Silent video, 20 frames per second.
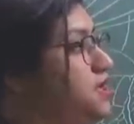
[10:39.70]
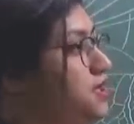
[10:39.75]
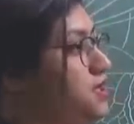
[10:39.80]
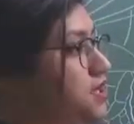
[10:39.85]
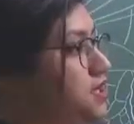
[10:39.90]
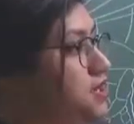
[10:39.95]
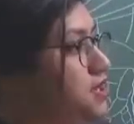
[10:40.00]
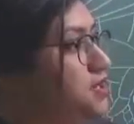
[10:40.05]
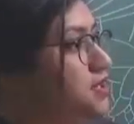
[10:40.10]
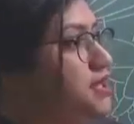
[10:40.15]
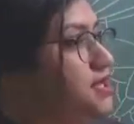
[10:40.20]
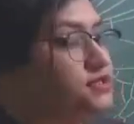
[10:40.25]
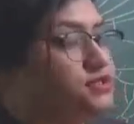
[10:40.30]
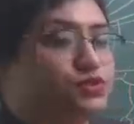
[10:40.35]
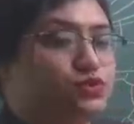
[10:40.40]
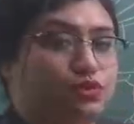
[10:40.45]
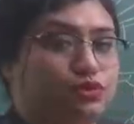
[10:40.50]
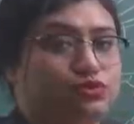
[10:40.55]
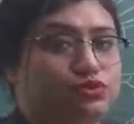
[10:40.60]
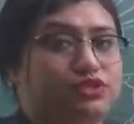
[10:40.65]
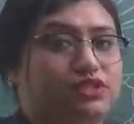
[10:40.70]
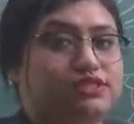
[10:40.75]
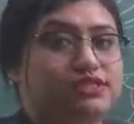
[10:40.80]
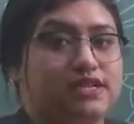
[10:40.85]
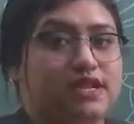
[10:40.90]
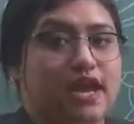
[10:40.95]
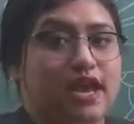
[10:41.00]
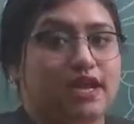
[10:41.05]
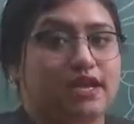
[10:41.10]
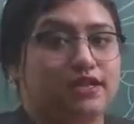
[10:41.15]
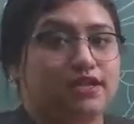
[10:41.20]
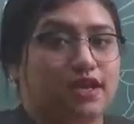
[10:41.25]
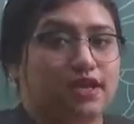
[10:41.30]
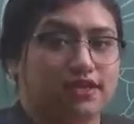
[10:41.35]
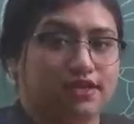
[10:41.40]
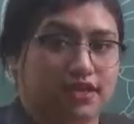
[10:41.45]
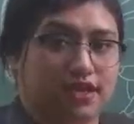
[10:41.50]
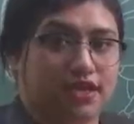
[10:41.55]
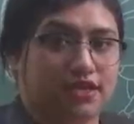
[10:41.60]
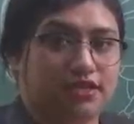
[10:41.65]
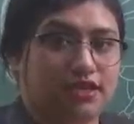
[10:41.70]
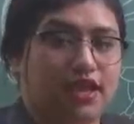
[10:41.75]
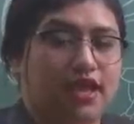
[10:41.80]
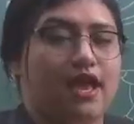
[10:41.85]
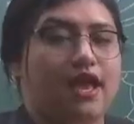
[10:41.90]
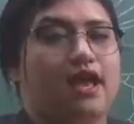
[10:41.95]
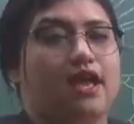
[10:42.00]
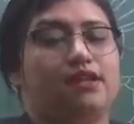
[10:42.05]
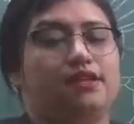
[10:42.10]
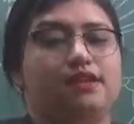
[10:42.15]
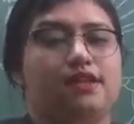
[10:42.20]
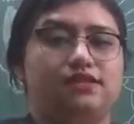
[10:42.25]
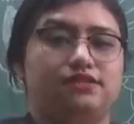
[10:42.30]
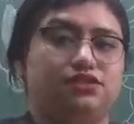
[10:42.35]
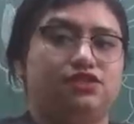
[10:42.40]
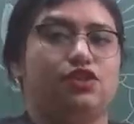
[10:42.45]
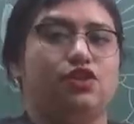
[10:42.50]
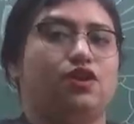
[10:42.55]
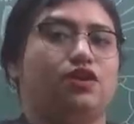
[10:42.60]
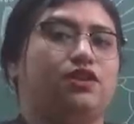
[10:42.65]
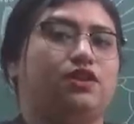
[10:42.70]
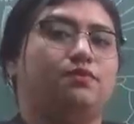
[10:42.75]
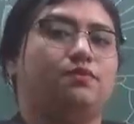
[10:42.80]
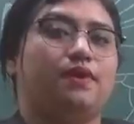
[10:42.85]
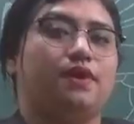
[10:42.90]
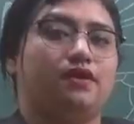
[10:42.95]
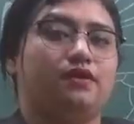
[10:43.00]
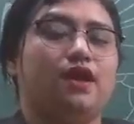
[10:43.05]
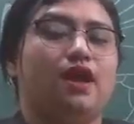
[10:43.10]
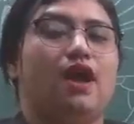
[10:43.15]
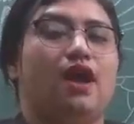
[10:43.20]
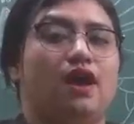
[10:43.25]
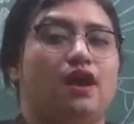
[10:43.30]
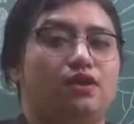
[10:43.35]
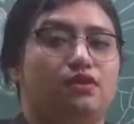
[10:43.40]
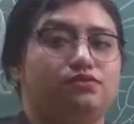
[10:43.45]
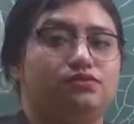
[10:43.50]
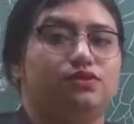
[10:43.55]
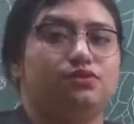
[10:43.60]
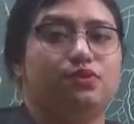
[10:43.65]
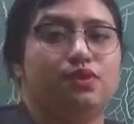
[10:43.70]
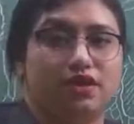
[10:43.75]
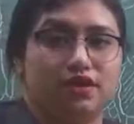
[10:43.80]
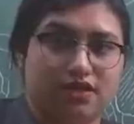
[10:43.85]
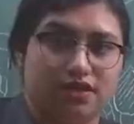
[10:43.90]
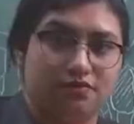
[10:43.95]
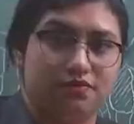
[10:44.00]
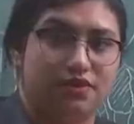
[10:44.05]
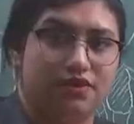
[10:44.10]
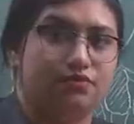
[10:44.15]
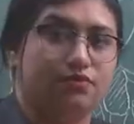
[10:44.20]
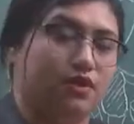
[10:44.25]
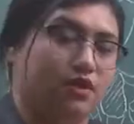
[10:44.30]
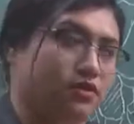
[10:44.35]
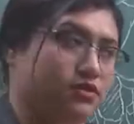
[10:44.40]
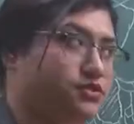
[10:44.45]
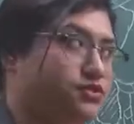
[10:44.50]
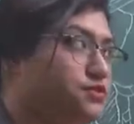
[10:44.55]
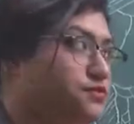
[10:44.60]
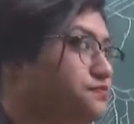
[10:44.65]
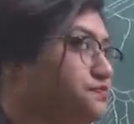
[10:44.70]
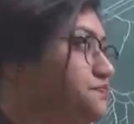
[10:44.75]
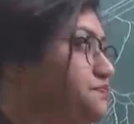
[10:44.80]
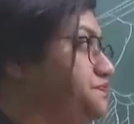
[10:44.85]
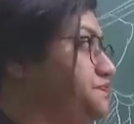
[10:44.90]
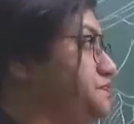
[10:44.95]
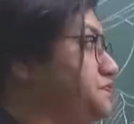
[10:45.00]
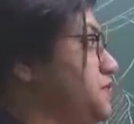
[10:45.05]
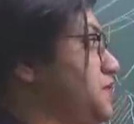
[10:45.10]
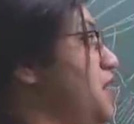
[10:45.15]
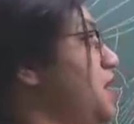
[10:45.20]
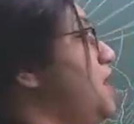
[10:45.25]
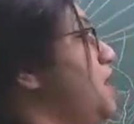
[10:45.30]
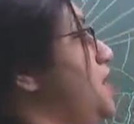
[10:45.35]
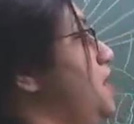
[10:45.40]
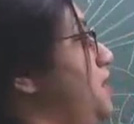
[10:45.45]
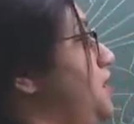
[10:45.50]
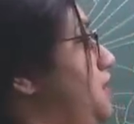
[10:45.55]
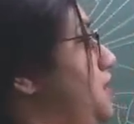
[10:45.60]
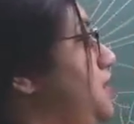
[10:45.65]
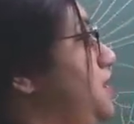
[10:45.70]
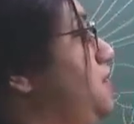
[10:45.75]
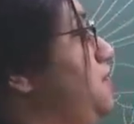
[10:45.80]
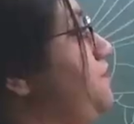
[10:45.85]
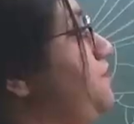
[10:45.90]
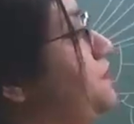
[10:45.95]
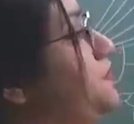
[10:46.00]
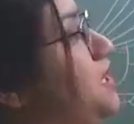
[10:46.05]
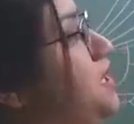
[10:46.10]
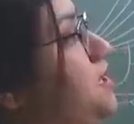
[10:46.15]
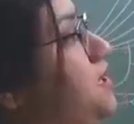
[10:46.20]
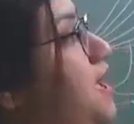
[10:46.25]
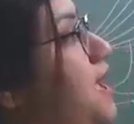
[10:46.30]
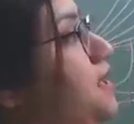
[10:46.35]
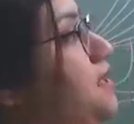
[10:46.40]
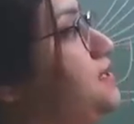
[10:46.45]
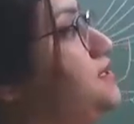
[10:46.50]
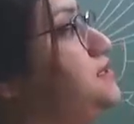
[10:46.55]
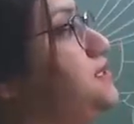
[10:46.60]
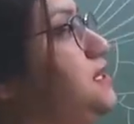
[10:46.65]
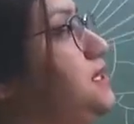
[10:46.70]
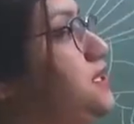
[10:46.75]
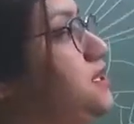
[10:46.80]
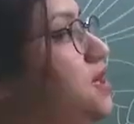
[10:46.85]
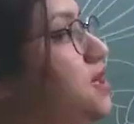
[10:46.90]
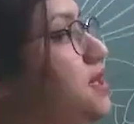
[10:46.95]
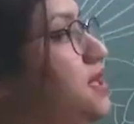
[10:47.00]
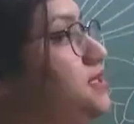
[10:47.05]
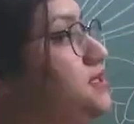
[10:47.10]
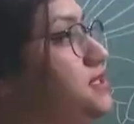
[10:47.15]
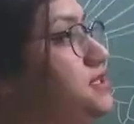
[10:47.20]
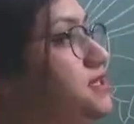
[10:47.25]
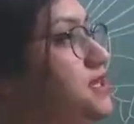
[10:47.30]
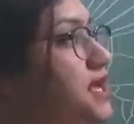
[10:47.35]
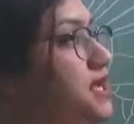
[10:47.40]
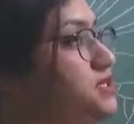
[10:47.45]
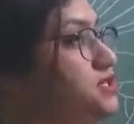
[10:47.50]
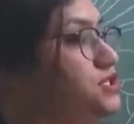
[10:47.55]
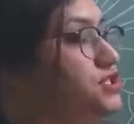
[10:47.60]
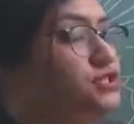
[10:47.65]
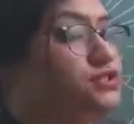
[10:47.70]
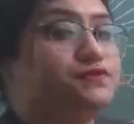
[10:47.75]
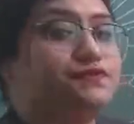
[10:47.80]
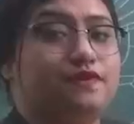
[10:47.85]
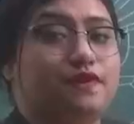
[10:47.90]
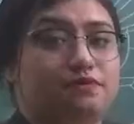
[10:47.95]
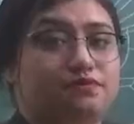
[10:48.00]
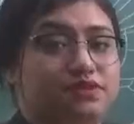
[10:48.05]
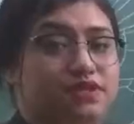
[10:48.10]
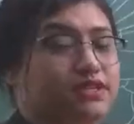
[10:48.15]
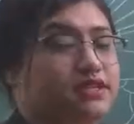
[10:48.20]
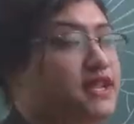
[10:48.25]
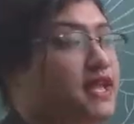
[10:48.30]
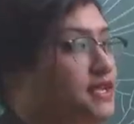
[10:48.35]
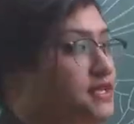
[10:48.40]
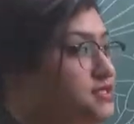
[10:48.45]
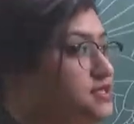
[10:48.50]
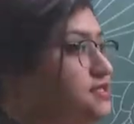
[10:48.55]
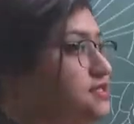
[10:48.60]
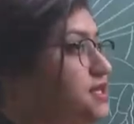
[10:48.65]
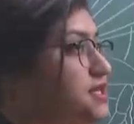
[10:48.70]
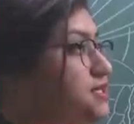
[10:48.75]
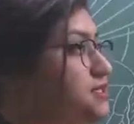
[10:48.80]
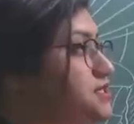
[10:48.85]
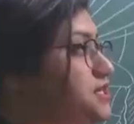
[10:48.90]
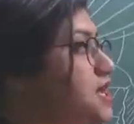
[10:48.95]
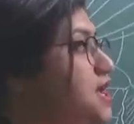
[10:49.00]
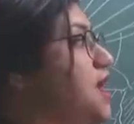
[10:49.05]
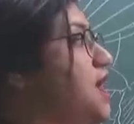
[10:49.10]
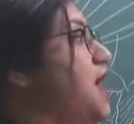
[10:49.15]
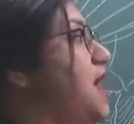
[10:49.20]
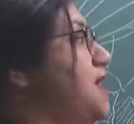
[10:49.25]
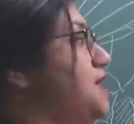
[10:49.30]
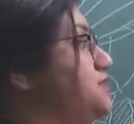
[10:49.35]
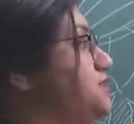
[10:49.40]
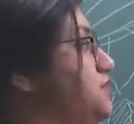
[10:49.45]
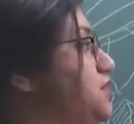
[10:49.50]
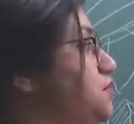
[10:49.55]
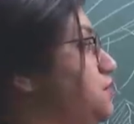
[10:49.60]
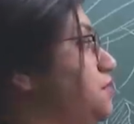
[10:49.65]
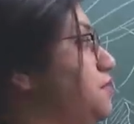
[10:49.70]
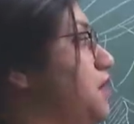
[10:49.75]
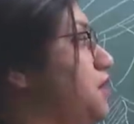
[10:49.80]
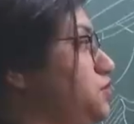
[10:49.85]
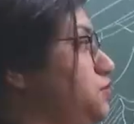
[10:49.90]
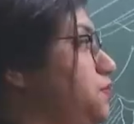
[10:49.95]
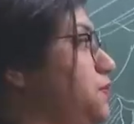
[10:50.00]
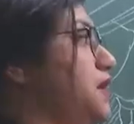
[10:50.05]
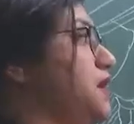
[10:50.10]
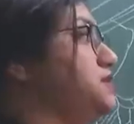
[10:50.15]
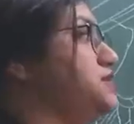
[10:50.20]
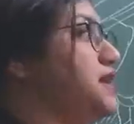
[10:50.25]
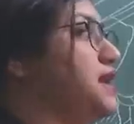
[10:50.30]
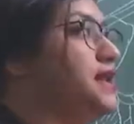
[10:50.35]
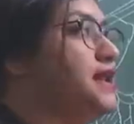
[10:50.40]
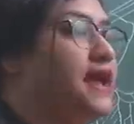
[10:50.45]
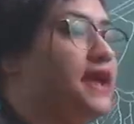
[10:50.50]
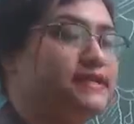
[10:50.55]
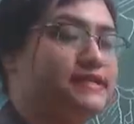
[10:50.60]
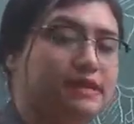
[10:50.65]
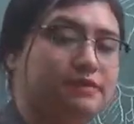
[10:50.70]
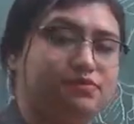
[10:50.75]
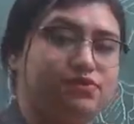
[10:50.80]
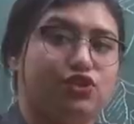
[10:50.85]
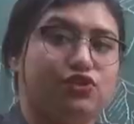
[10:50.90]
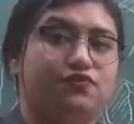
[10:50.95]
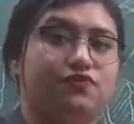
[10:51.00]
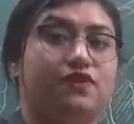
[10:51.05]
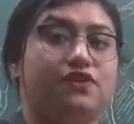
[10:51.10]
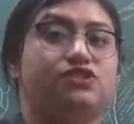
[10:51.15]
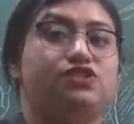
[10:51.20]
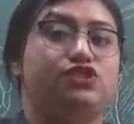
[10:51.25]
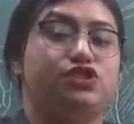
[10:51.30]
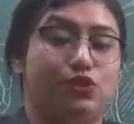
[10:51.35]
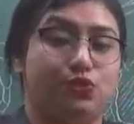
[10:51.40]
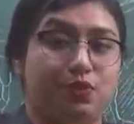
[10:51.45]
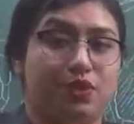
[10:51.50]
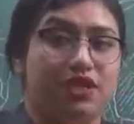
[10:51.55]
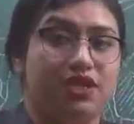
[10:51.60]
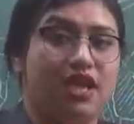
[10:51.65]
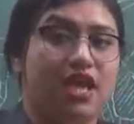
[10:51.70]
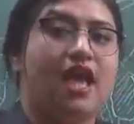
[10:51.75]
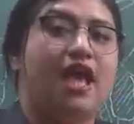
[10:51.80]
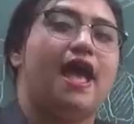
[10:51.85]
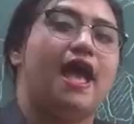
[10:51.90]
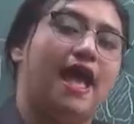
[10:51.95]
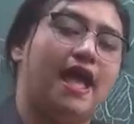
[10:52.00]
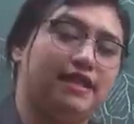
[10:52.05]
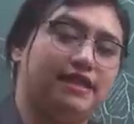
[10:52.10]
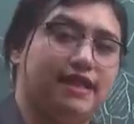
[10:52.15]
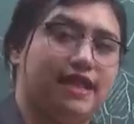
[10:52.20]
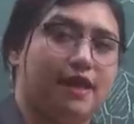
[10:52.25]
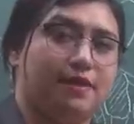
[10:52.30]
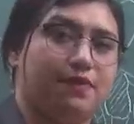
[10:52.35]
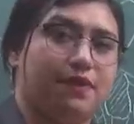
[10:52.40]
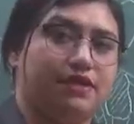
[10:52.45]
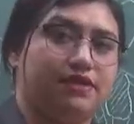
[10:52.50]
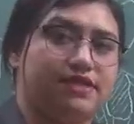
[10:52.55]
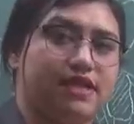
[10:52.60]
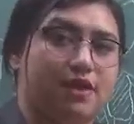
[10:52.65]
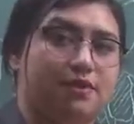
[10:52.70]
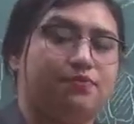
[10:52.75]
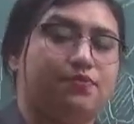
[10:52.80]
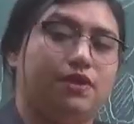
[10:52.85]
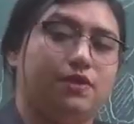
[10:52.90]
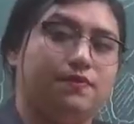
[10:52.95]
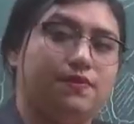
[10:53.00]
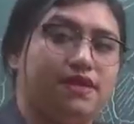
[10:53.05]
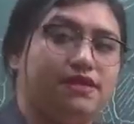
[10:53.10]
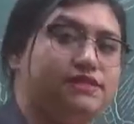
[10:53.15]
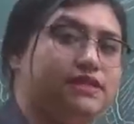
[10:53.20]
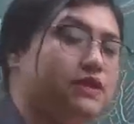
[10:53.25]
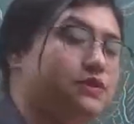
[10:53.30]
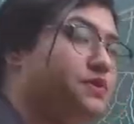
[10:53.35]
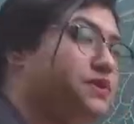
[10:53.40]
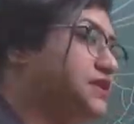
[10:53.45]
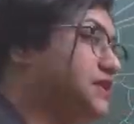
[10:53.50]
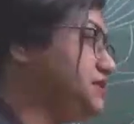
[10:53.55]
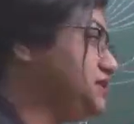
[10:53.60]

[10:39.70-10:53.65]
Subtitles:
Here, let's go to the slide again and let's learn about how the worker bee works. Here, they can easily collect the nectars from the nectarines as their mouth parts are adapted for chewing and lapping type. Previously, we